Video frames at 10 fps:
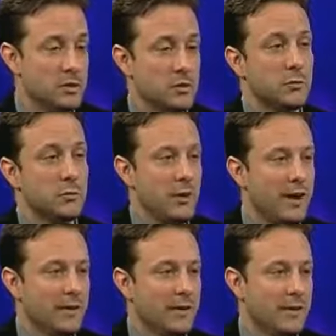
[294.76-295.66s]
increase your
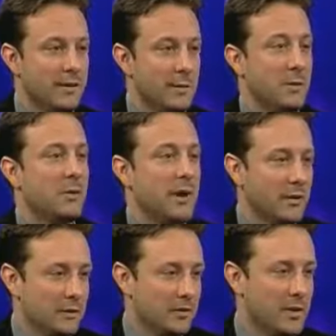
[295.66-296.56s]
pride and to be
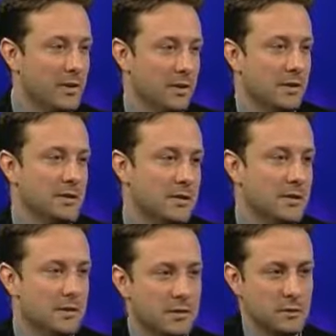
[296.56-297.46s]
proud of Niagara, to
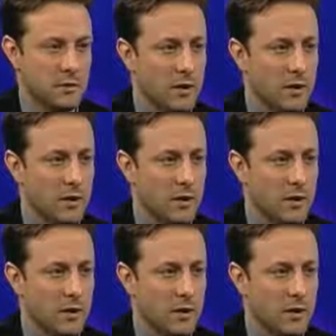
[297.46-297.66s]
see all the things